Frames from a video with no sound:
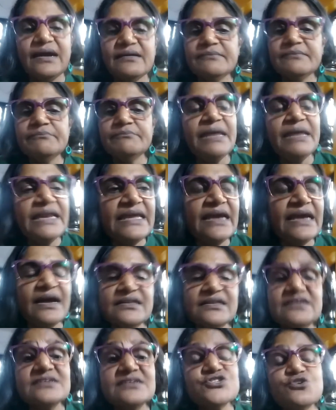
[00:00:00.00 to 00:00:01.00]
Many
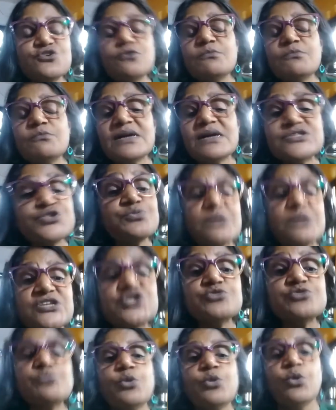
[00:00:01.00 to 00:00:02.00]
others do much,
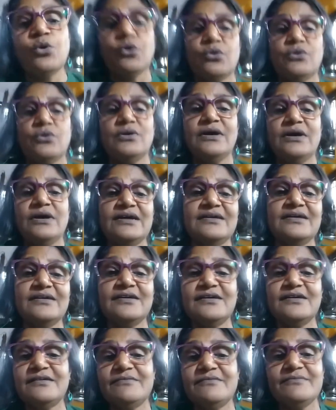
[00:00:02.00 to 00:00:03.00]
much more
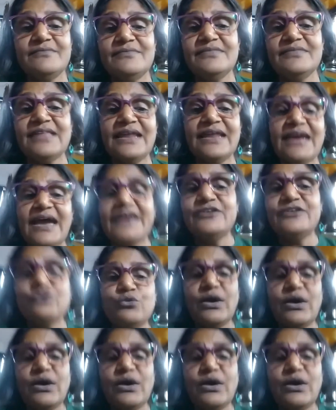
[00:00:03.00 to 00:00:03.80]
than I do.